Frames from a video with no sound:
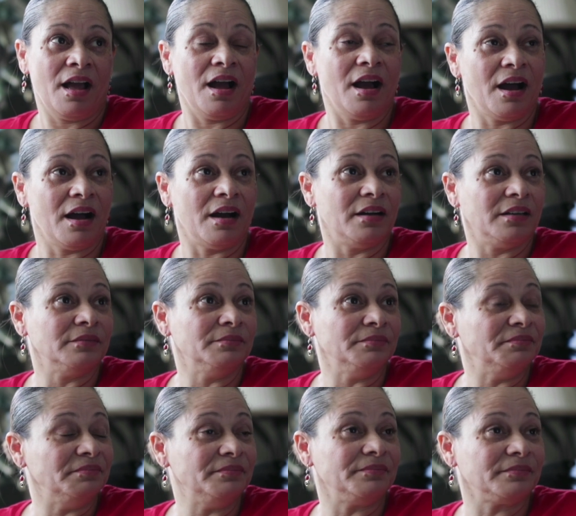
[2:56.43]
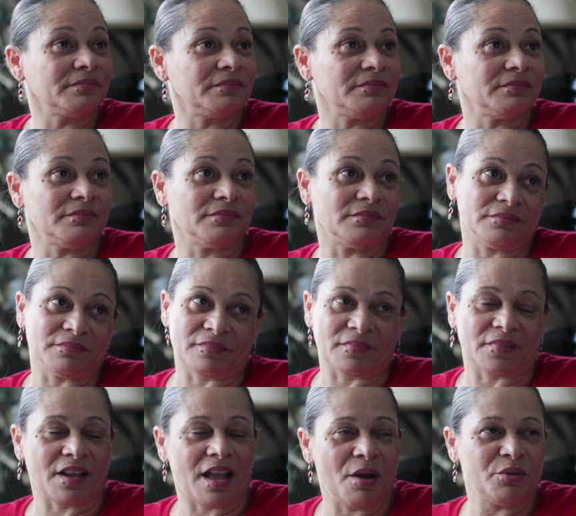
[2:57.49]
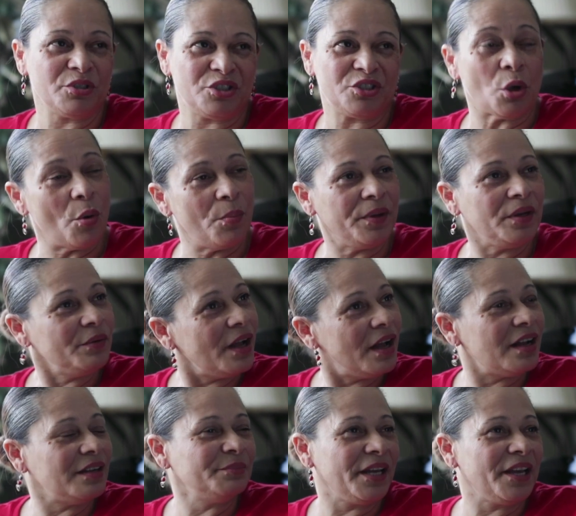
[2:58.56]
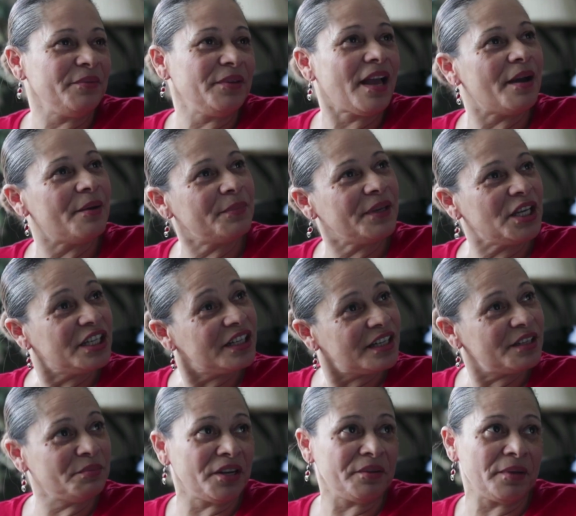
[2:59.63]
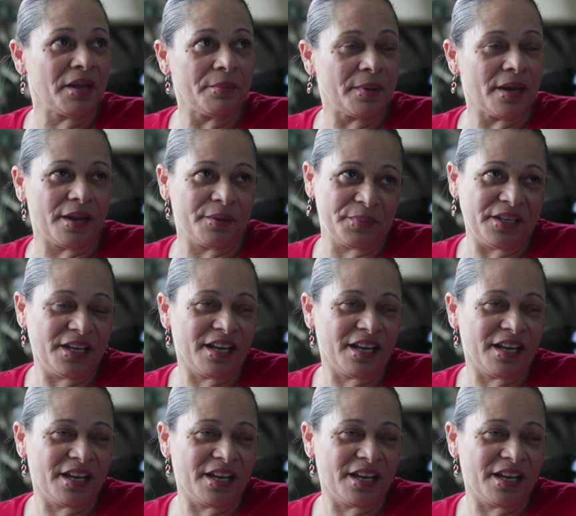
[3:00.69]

um, I was just hoping, well, maybe I'll be good, maybe I'll be